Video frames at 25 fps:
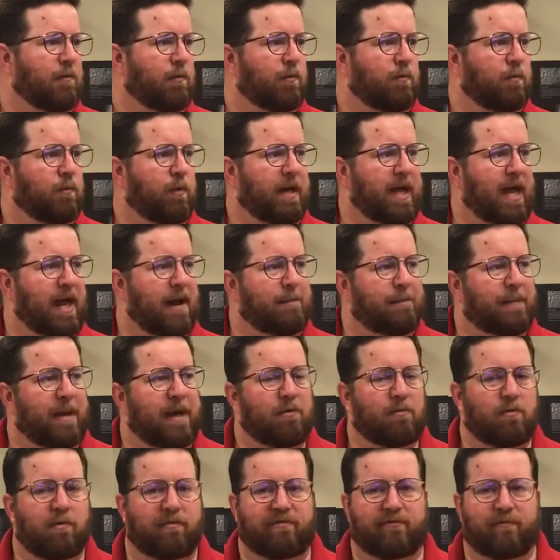We had a
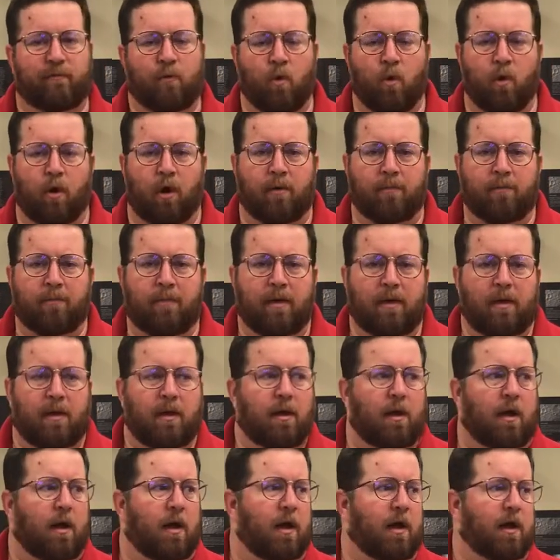big reform.
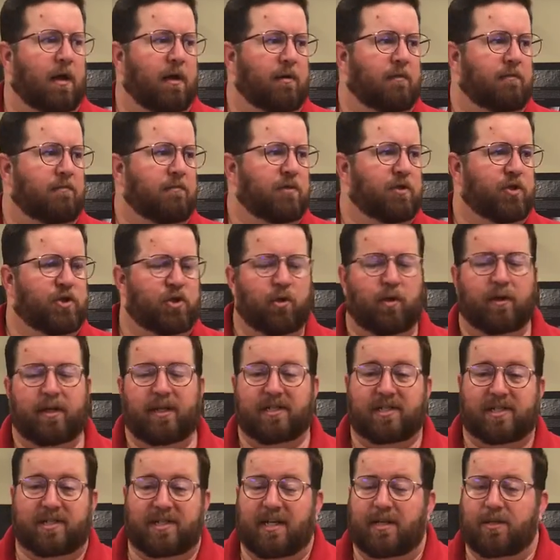
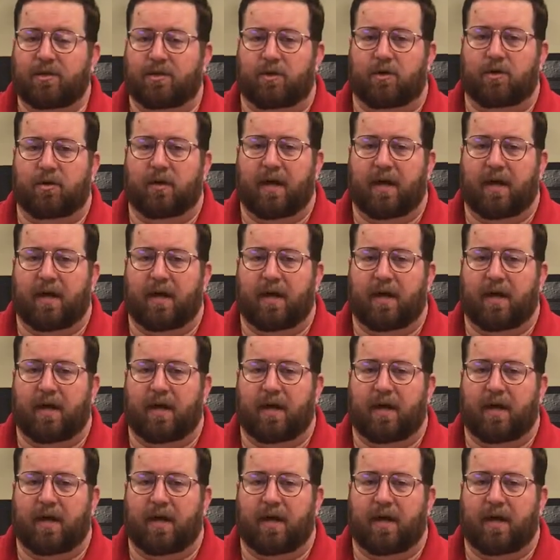Julius Caesar